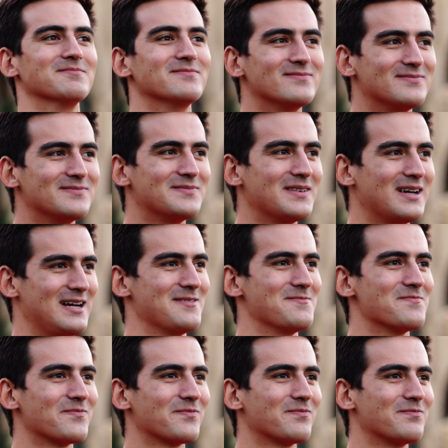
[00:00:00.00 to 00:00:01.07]
yeah.
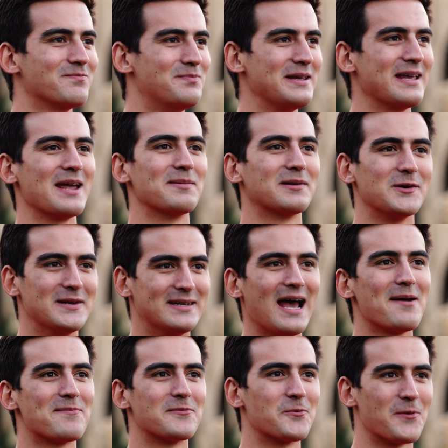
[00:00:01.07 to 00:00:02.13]
Um, being able to
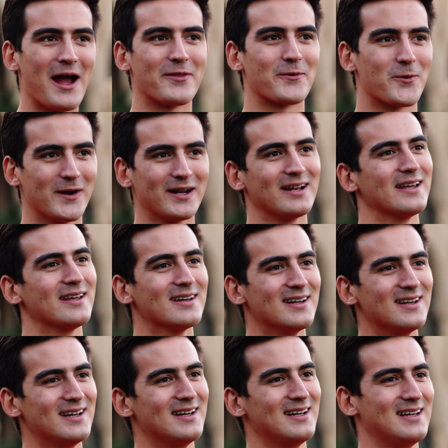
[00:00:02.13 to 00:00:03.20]
adapt rather
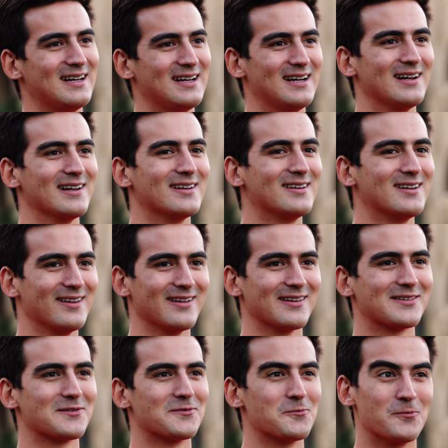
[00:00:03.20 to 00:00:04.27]
quickly uh, to
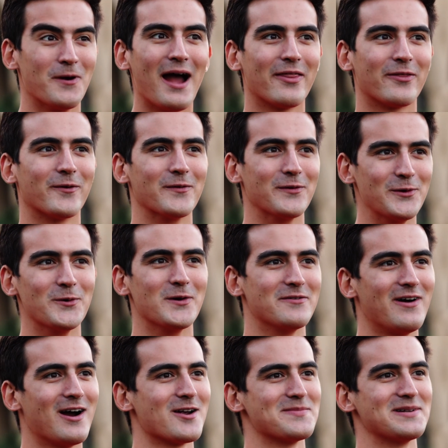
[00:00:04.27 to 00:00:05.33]
this rather
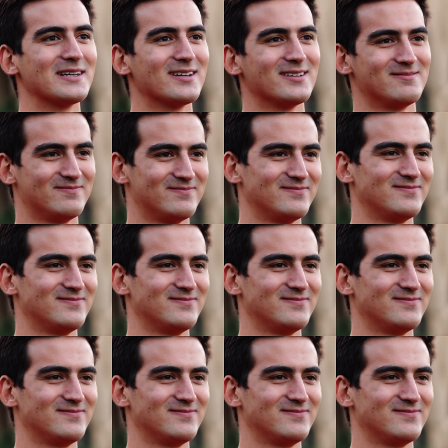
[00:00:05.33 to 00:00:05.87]
new environment.